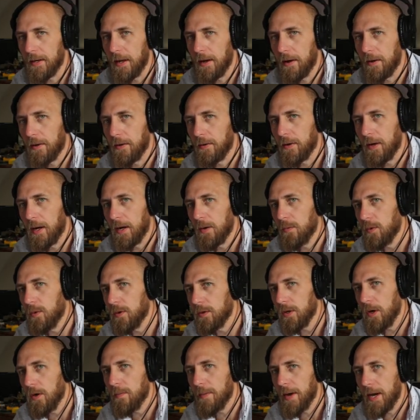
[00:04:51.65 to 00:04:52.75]
now we'll
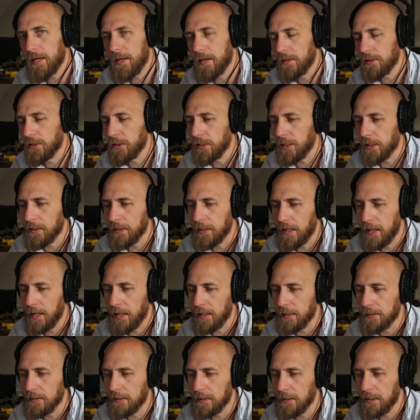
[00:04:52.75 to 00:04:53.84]
go back and check
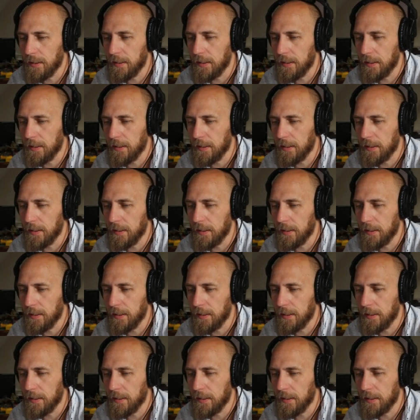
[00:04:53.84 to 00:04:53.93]
that